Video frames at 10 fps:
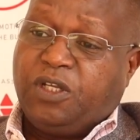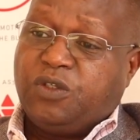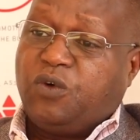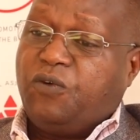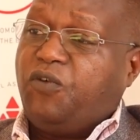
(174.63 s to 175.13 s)

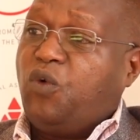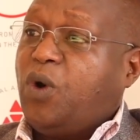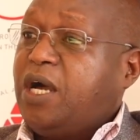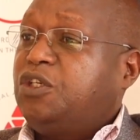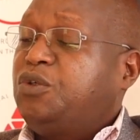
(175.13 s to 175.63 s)
So for
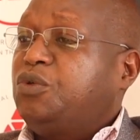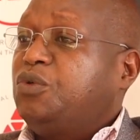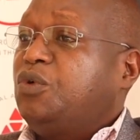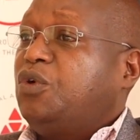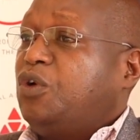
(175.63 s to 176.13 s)
one to
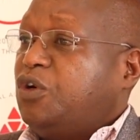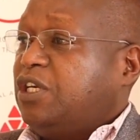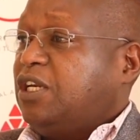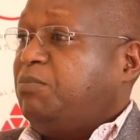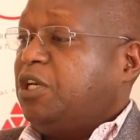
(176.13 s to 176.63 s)
lodge
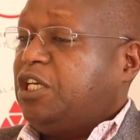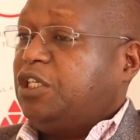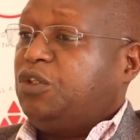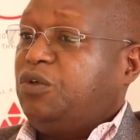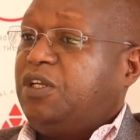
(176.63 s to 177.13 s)
an
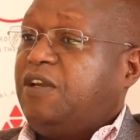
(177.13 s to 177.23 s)
application,